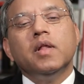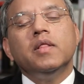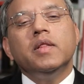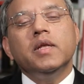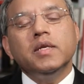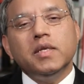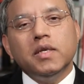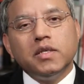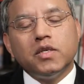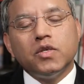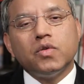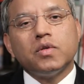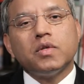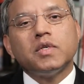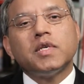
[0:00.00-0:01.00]
these
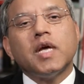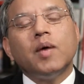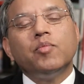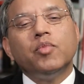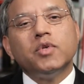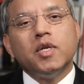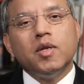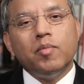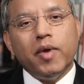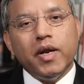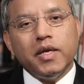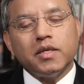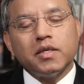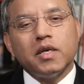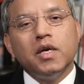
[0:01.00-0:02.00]
institutions have put in
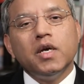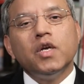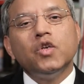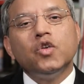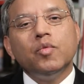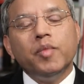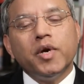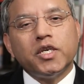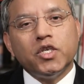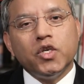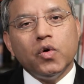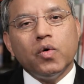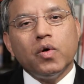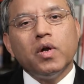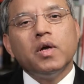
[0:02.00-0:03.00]
place to make
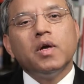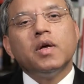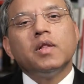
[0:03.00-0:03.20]
sure